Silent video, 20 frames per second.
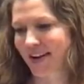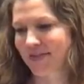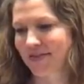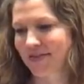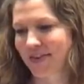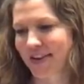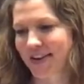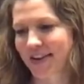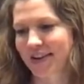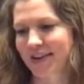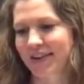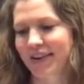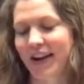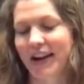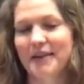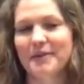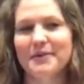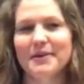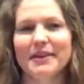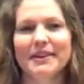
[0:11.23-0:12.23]
figured
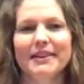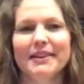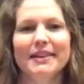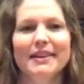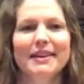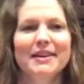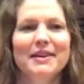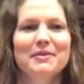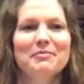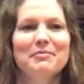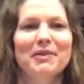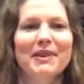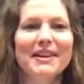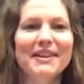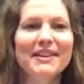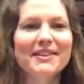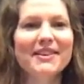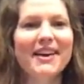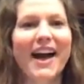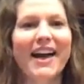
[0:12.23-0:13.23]
I would bring
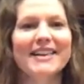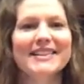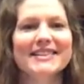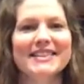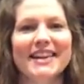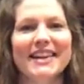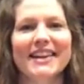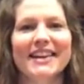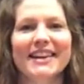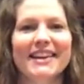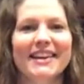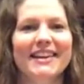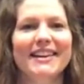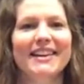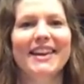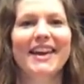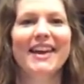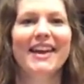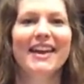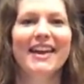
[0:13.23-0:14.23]
you guys in
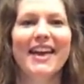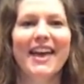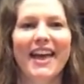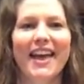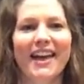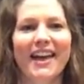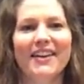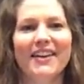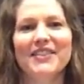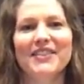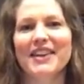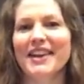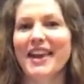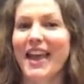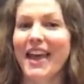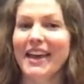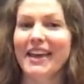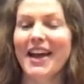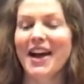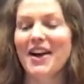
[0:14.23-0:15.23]
and we can
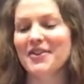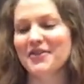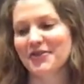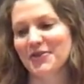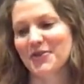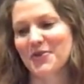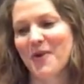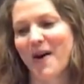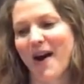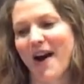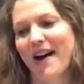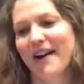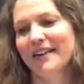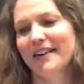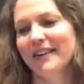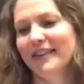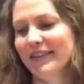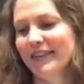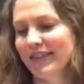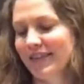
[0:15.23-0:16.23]
hang out for a
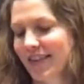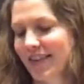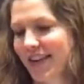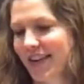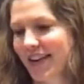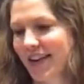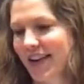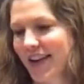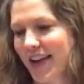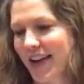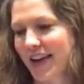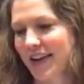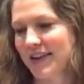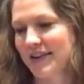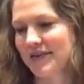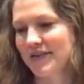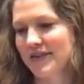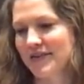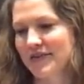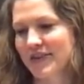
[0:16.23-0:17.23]
while. And
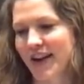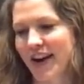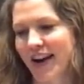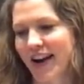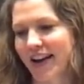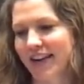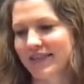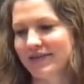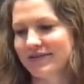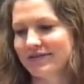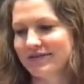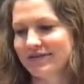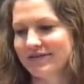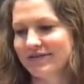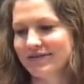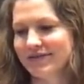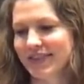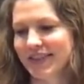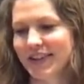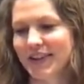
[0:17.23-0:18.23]
if you've got,
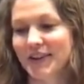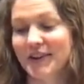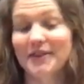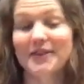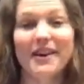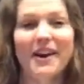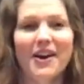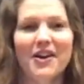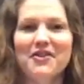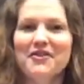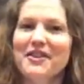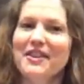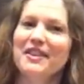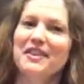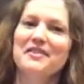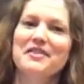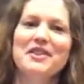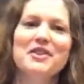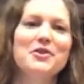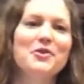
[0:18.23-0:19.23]
you know, RV
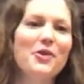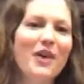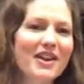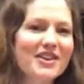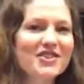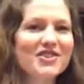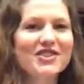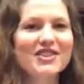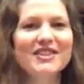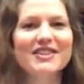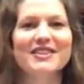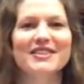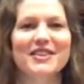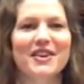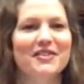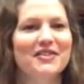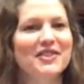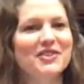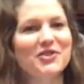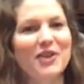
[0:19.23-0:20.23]
living questions,
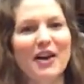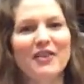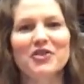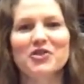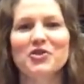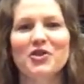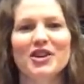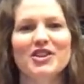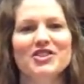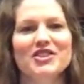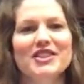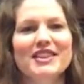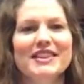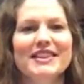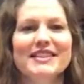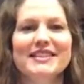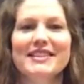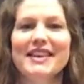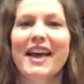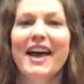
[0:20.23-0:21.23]
RV travel
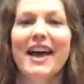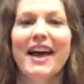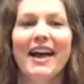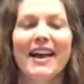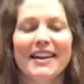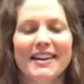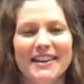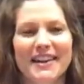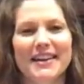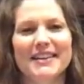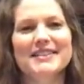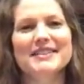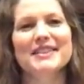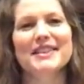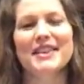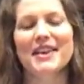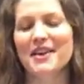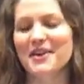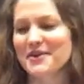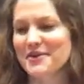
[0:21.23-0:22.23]
questions, I can answer
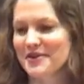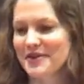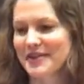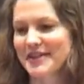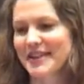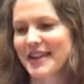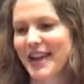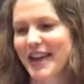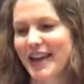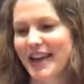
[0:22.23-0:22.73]
those.